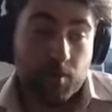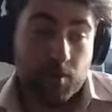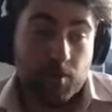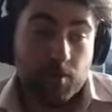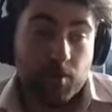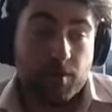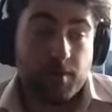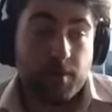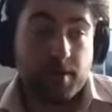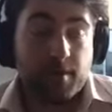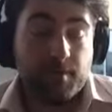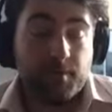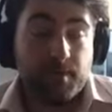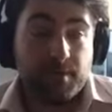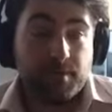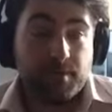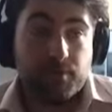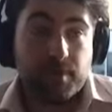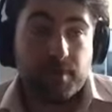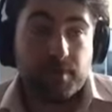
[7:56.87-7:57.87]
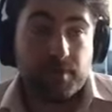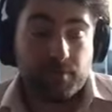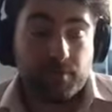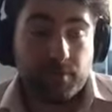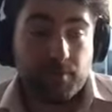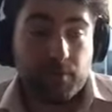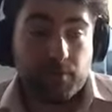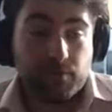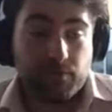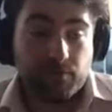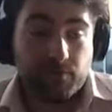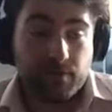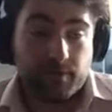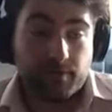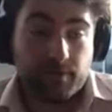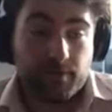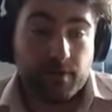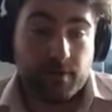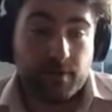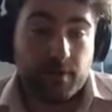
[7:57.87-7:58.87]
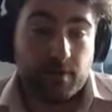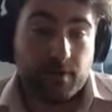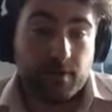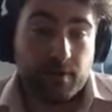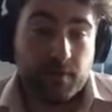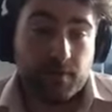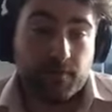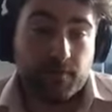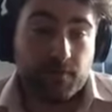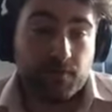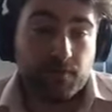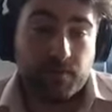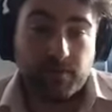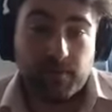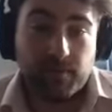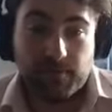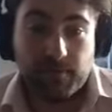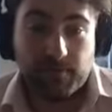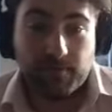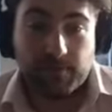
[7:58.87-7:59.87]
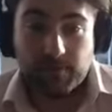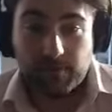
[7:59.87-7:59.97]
Well, it depends really on your growth trajectory. So if you're 20 people